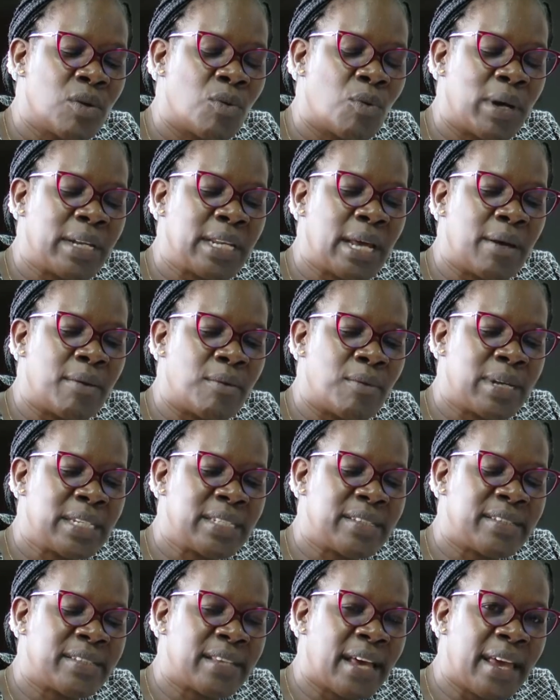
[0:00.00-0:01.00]

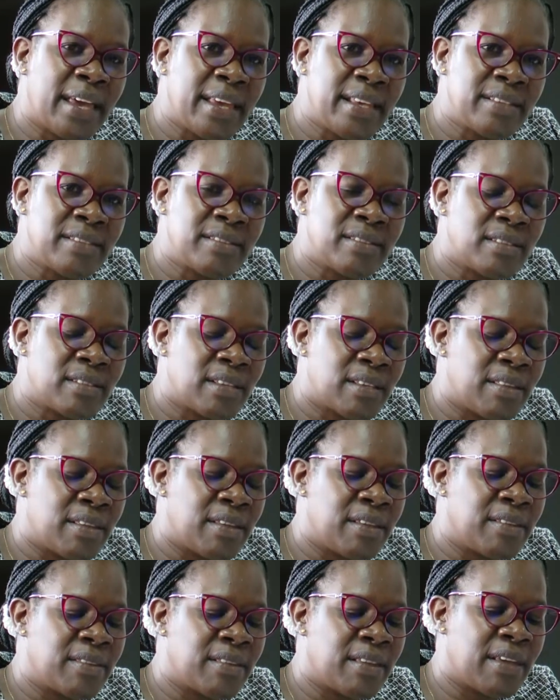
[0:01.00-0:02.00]
what size
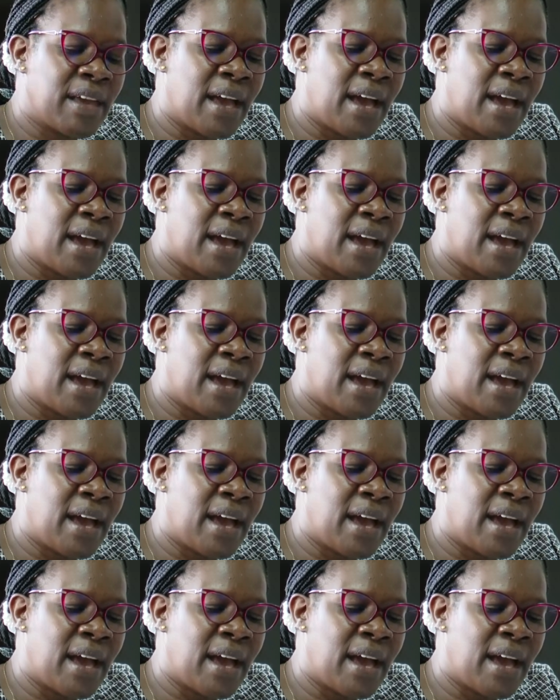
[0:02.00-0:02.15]
they